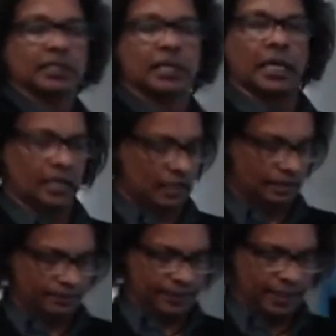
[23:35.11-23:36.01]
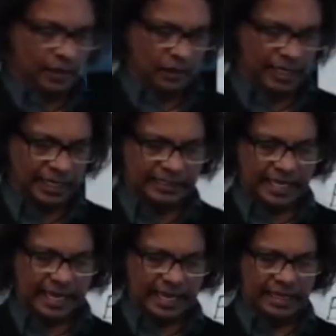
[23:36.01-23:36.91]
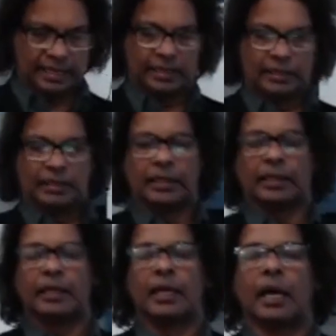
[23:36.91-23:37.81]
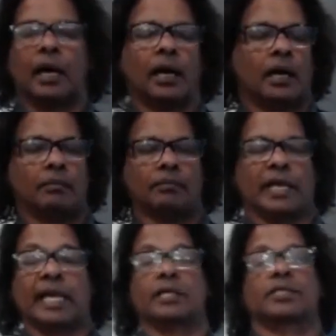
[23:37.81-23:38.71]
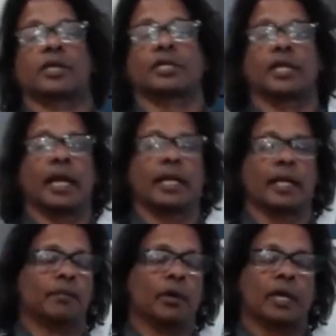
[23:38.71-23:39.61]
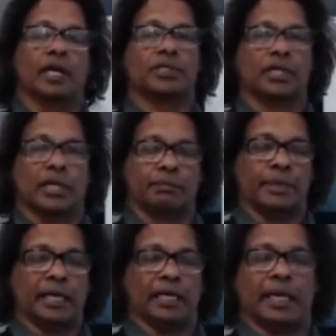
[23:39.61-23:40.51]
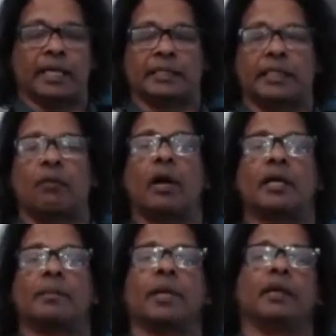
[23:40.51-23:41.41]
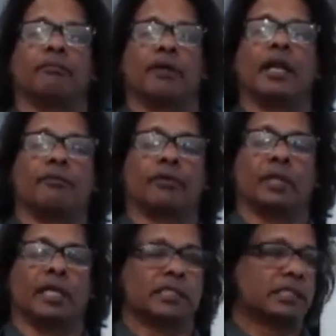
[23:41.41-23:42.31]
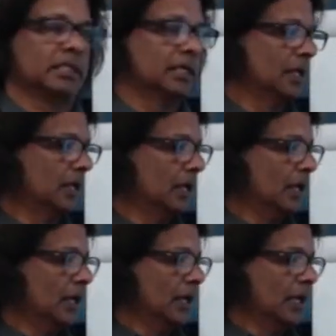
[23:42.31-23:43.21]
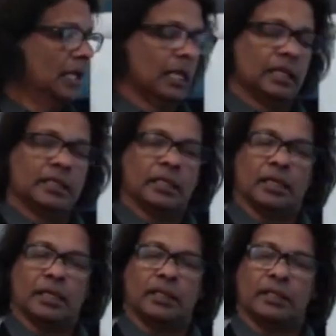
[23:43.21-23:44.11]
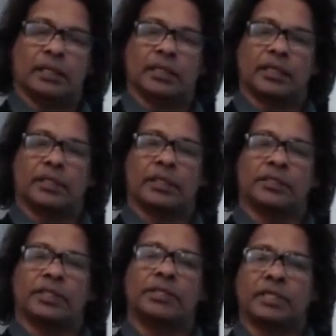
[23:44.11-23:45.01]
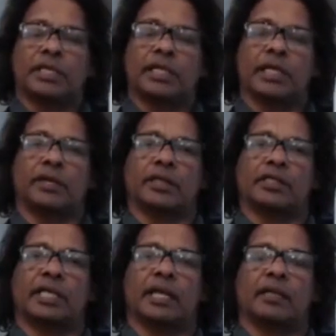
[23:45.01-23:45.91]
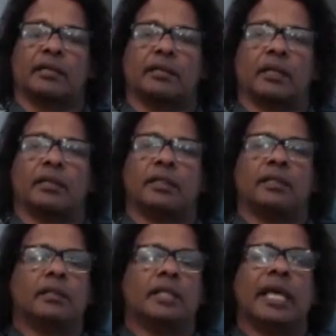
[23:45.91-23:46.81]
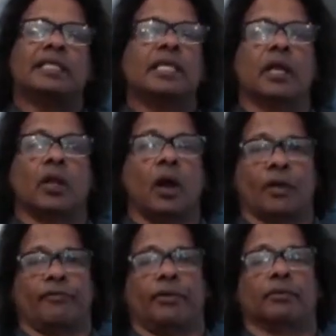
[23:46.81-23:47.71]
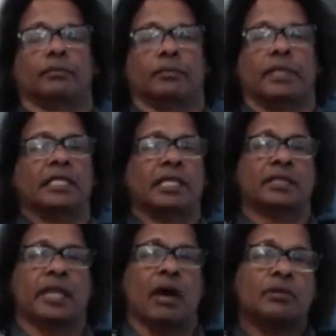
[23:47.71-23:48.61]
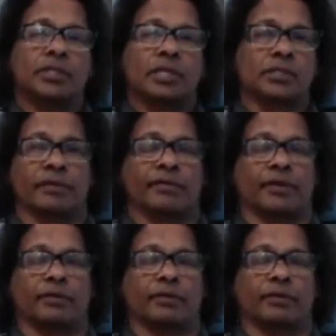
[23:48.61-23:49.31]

uh, you know, let's say uh, a construction idea. I'm going to construct buildings. I want to be funded for this. The, the, the situation here is that they see a lot of you. They see thousands of you.